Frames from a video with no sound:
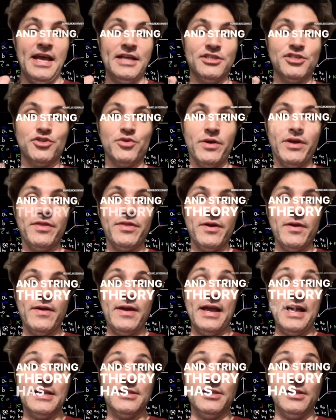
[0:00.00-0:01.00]
string theory
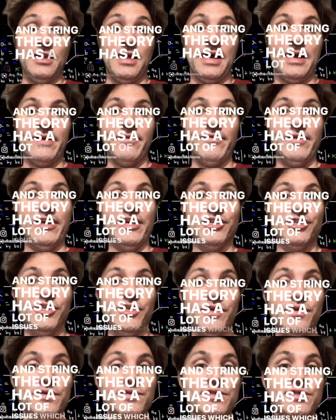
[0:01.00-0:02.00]
has a lot of
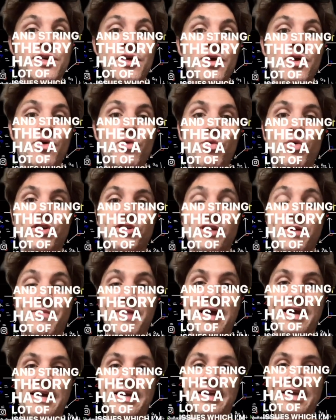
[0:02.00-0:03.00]
issues, which I'm not
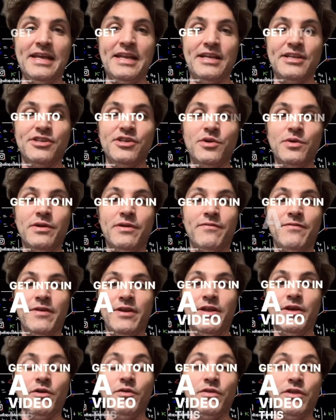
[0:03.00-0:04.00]
going to get into in a
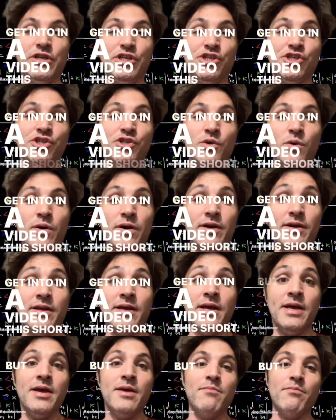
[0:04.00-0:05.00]
video this short.
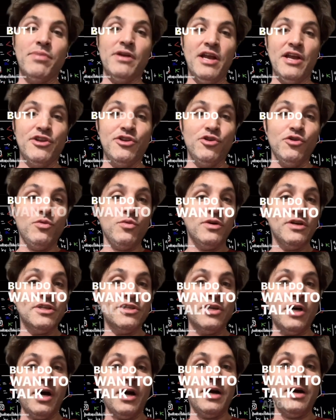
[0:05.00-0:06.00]
But I do want to
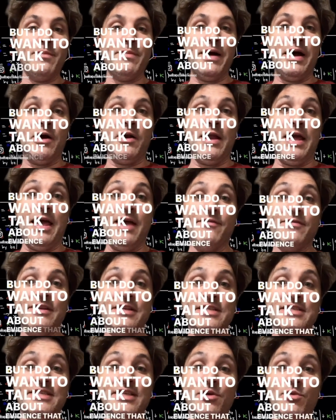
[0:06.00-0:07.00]
talk about evidence
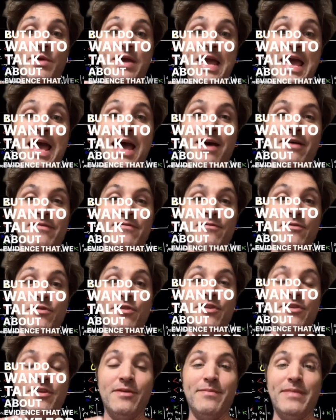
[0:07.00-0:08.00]
that we have for the
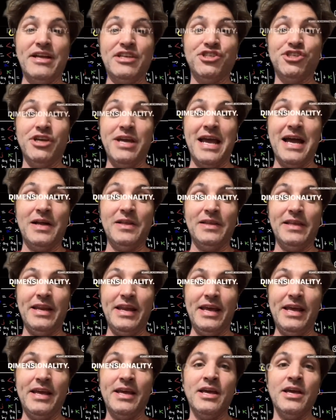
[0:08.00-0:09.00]
dimensionality.
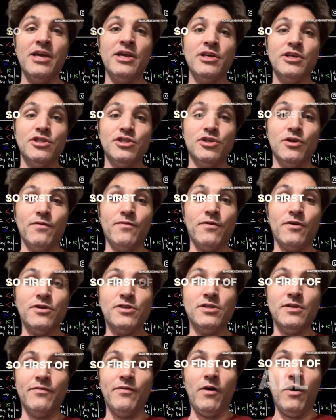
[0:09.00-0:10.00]
So first
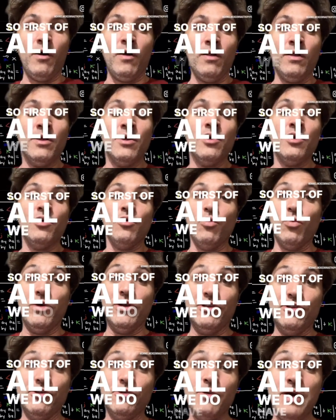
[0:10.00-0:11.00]
of all, we
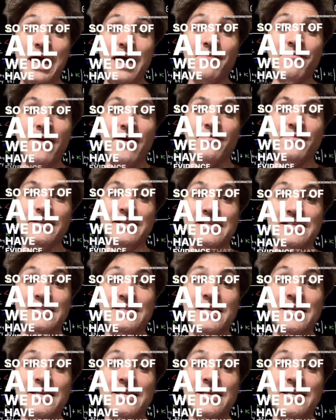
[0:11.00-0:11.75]
do have evidence